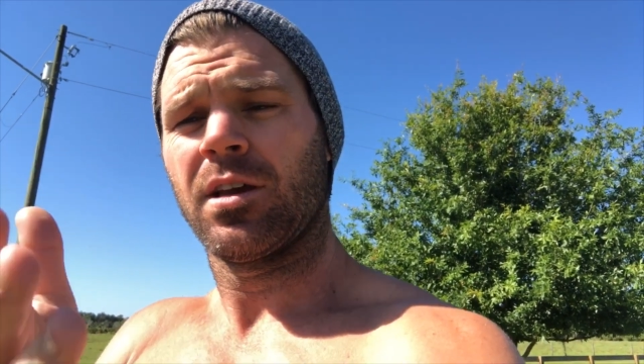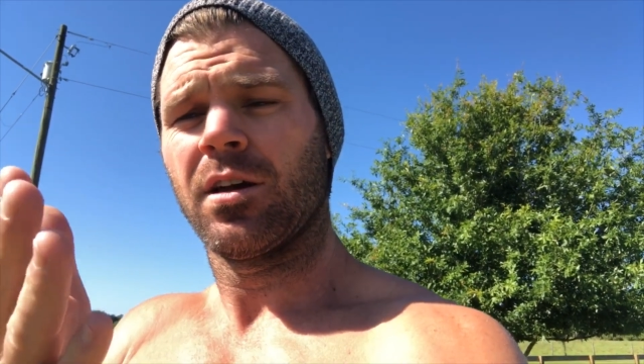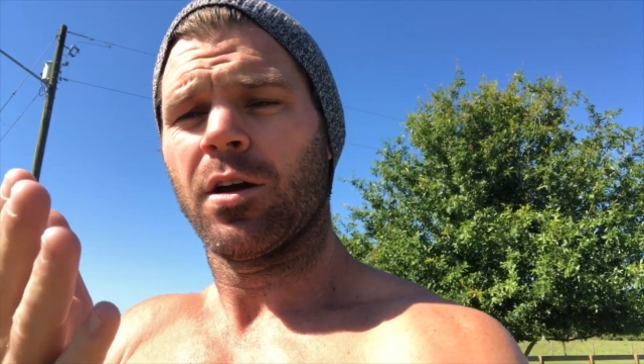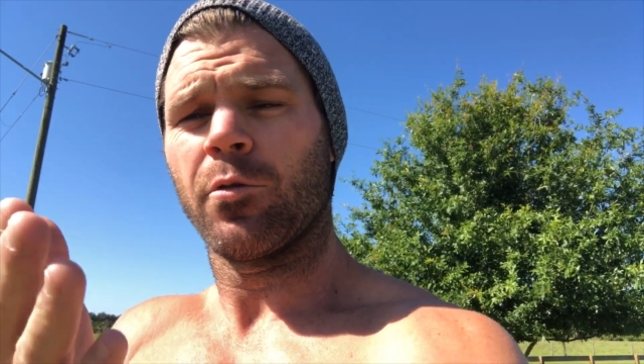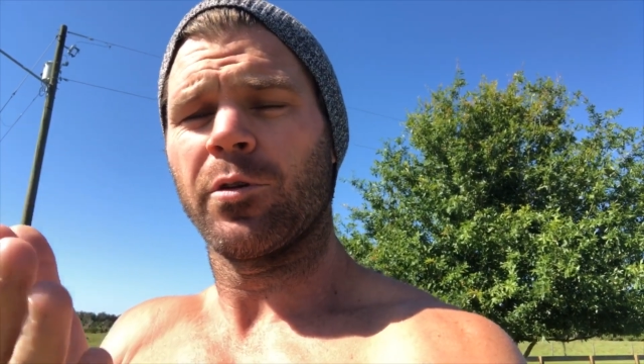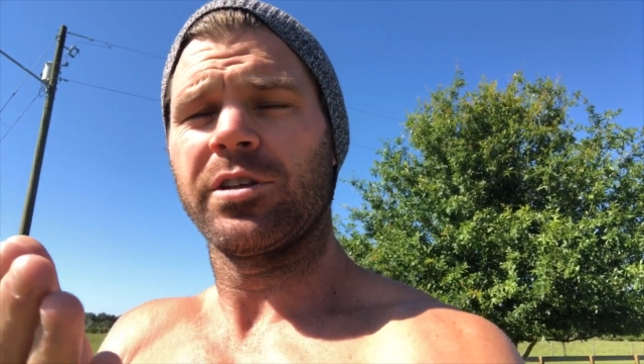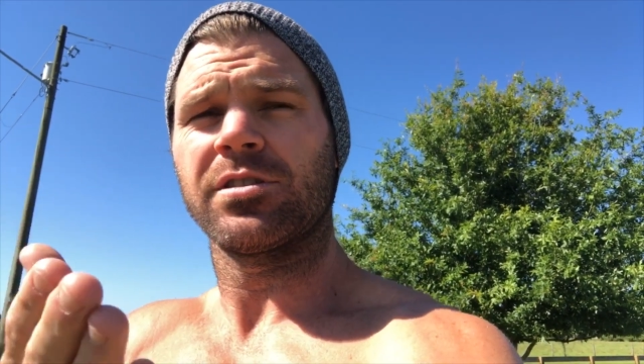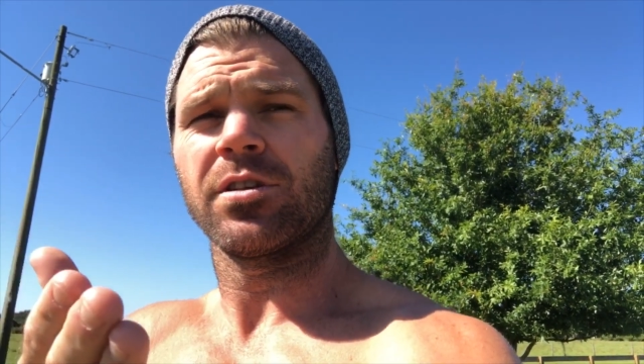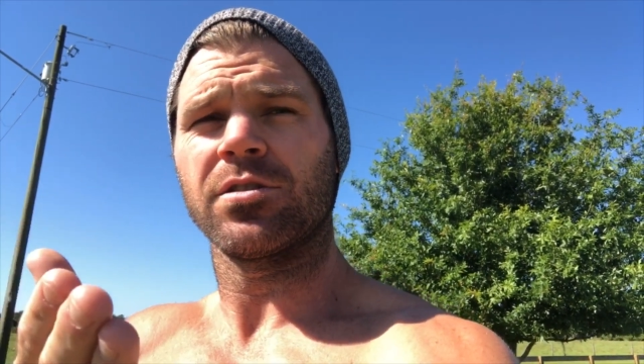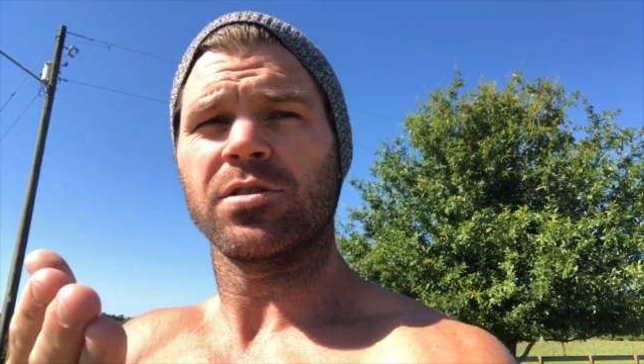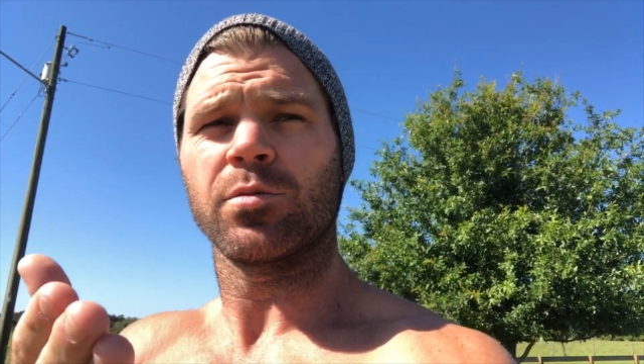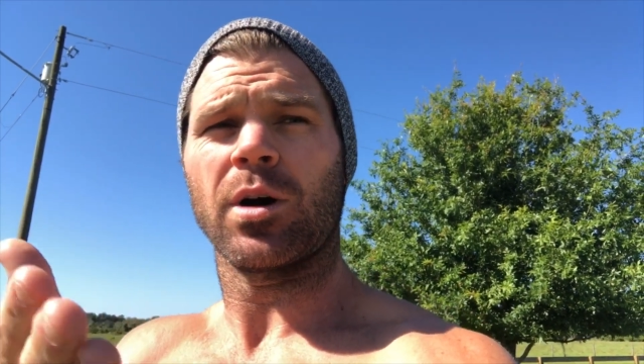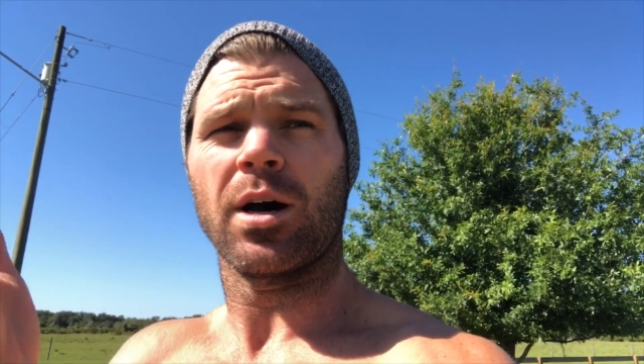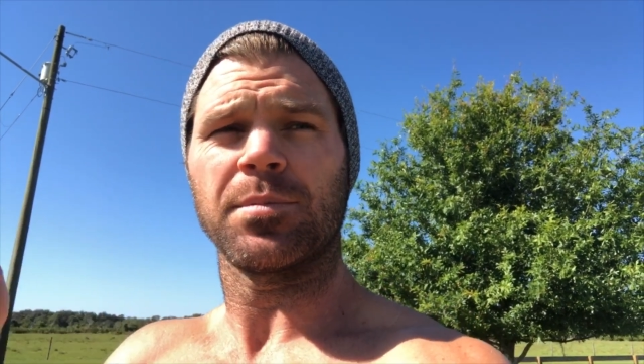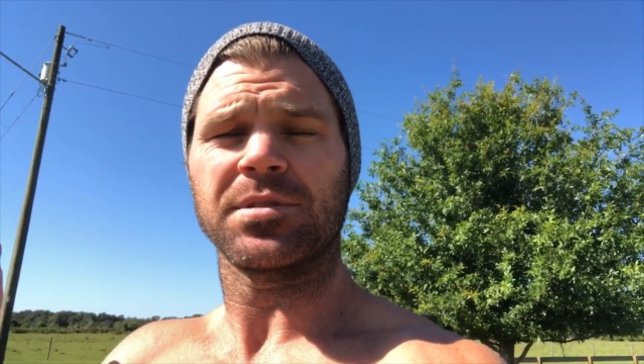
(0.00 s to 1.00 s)
Aristo
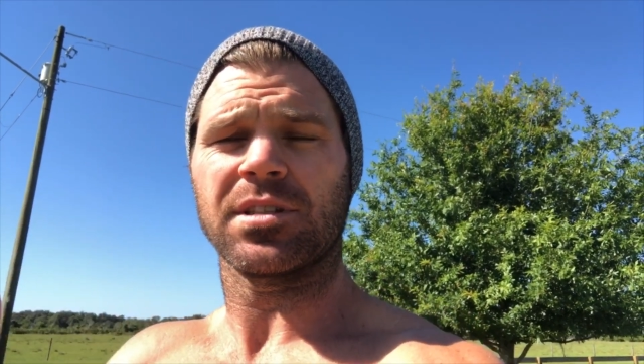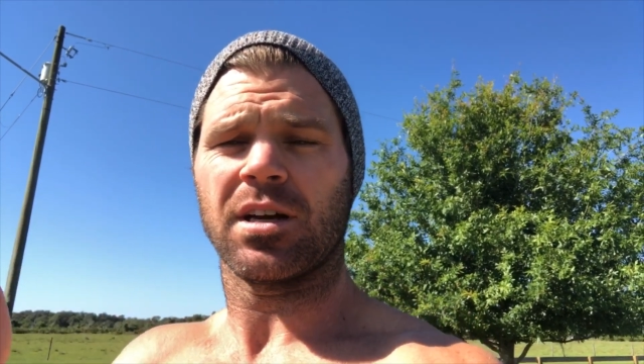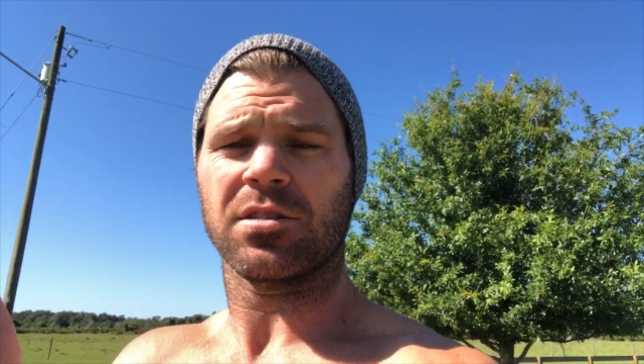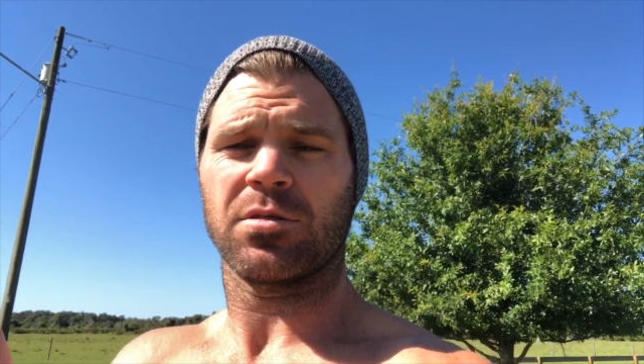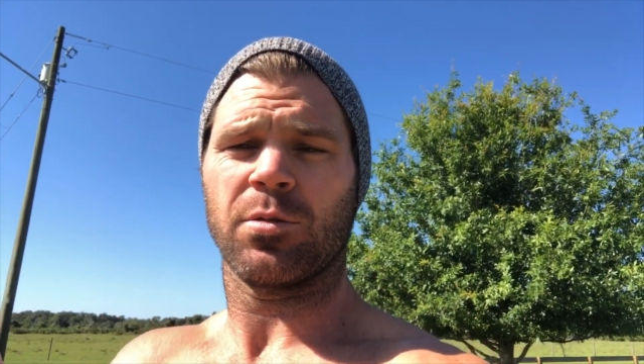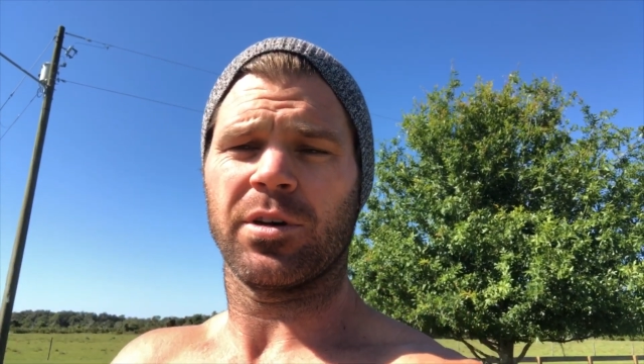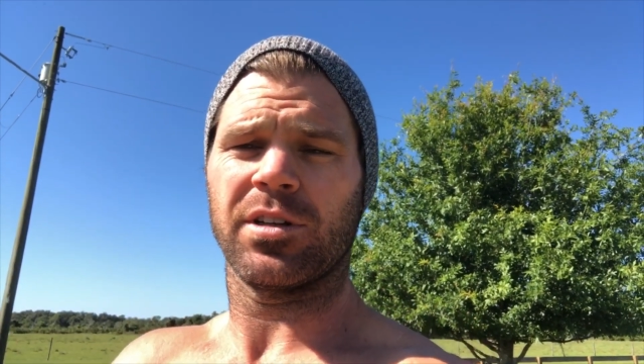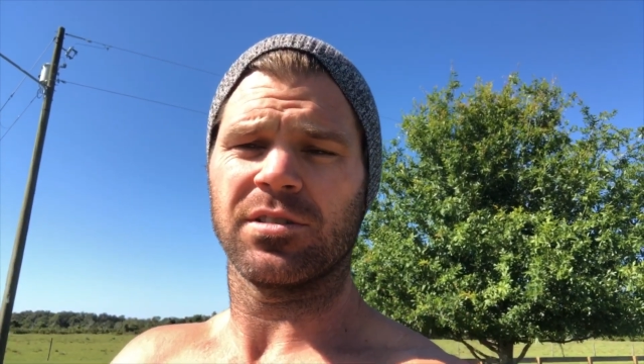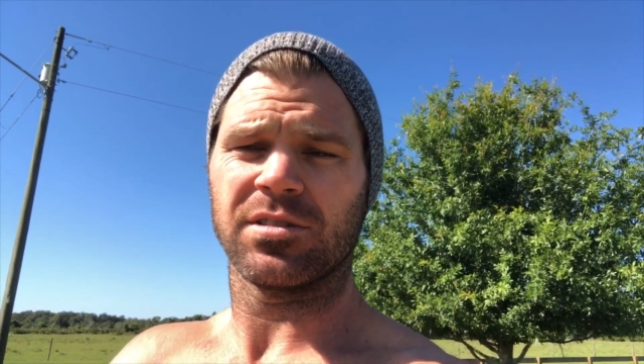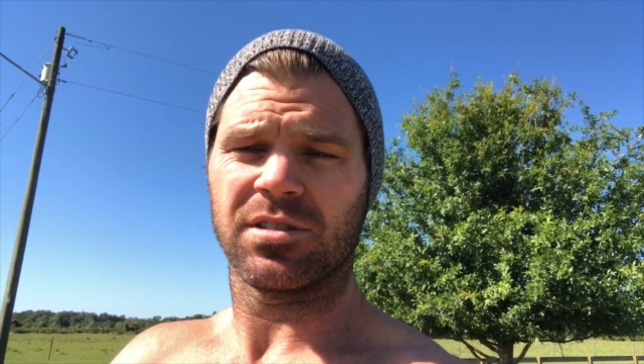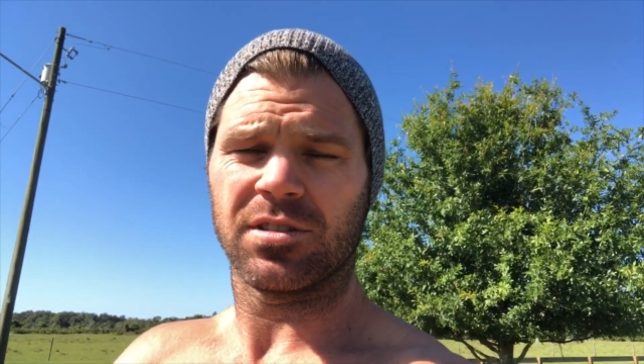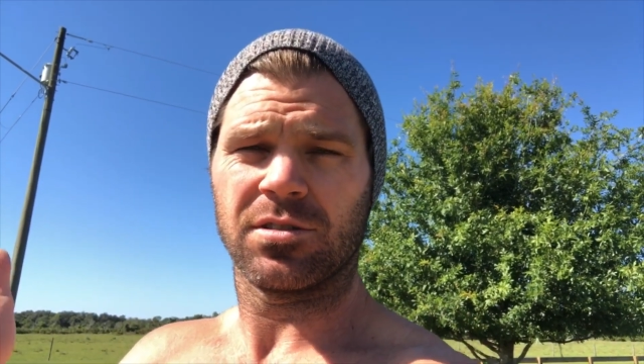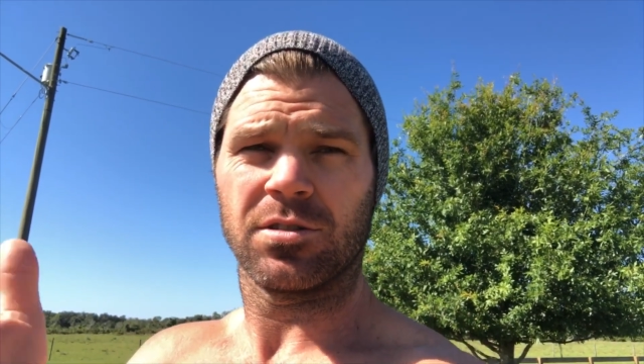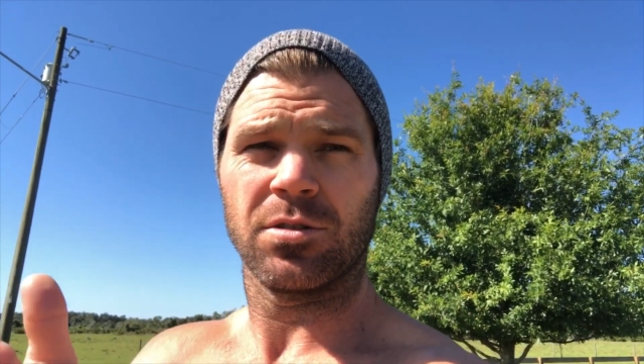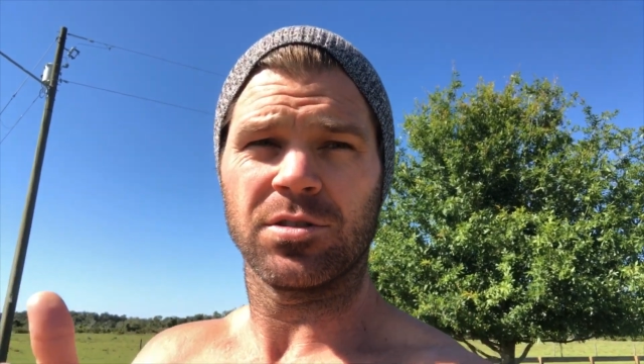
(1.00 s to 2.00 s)
swap, stock
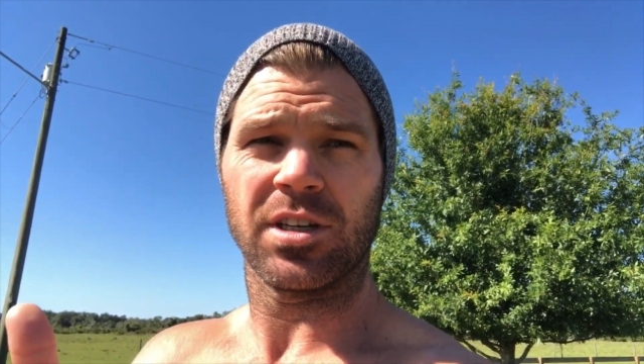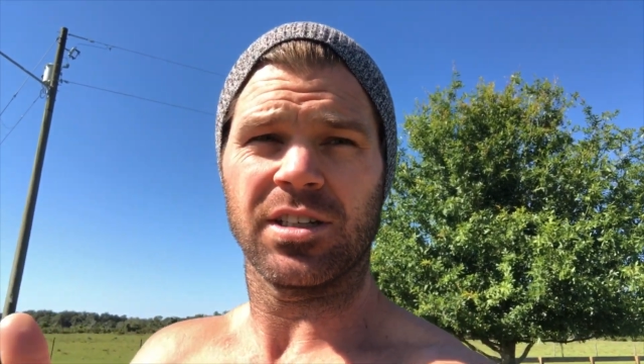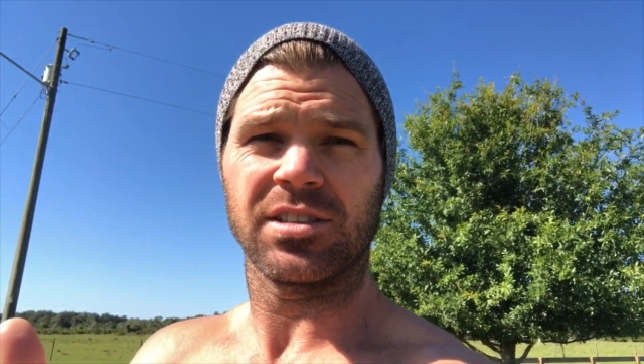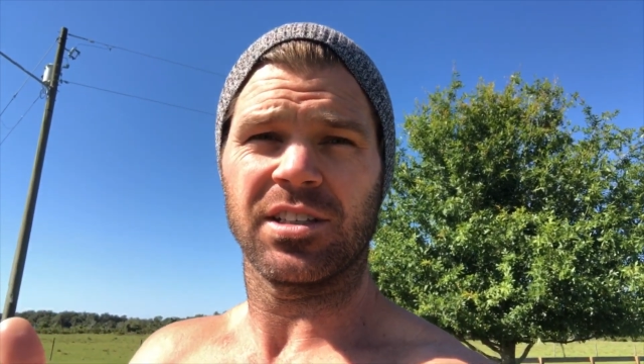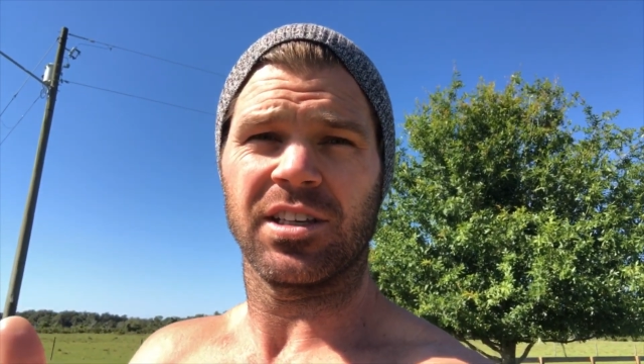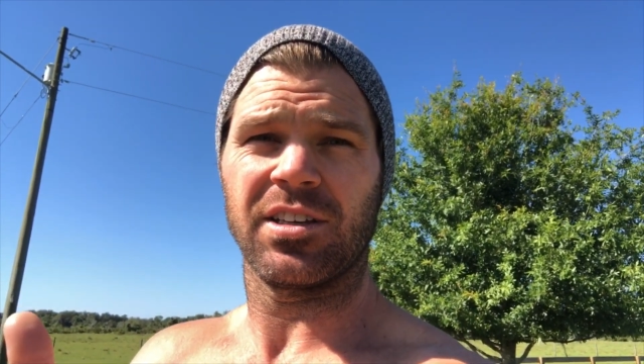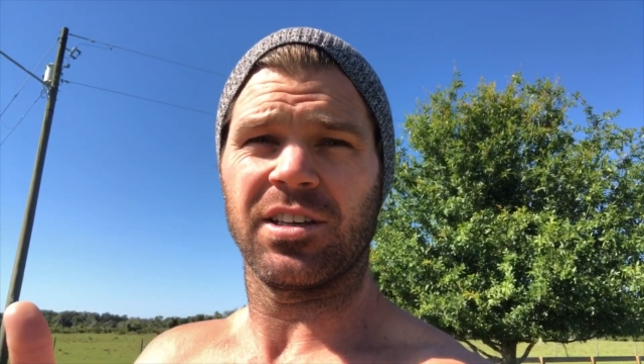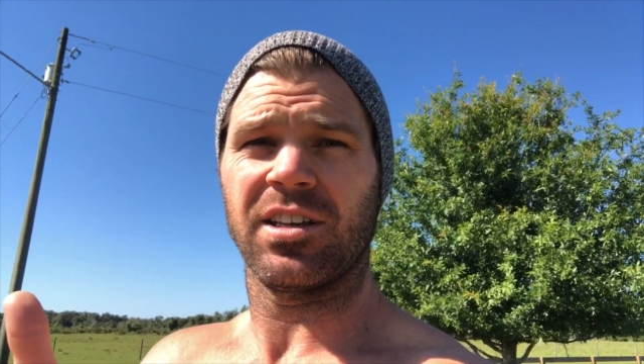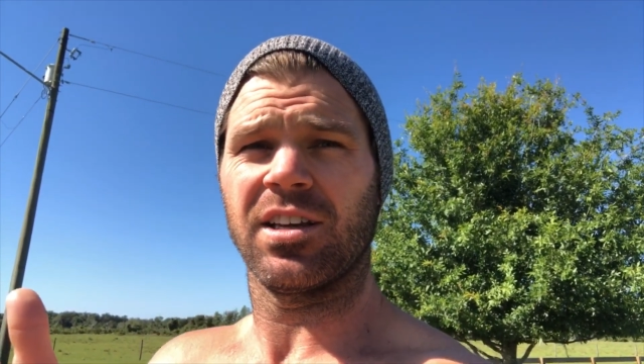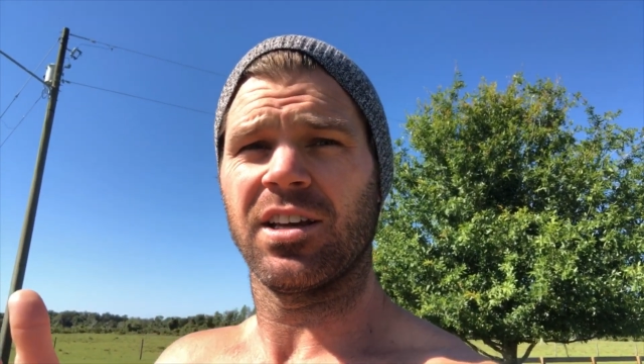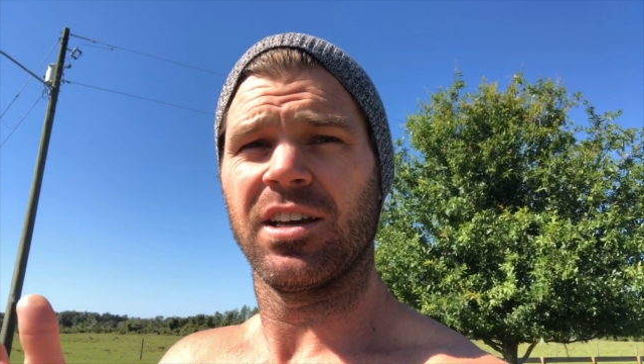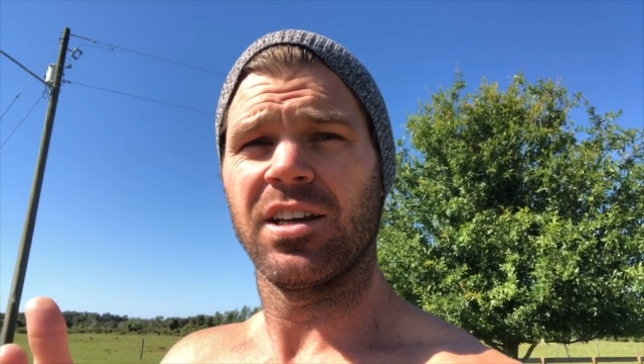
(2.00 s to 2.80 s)
twins, 2JZ,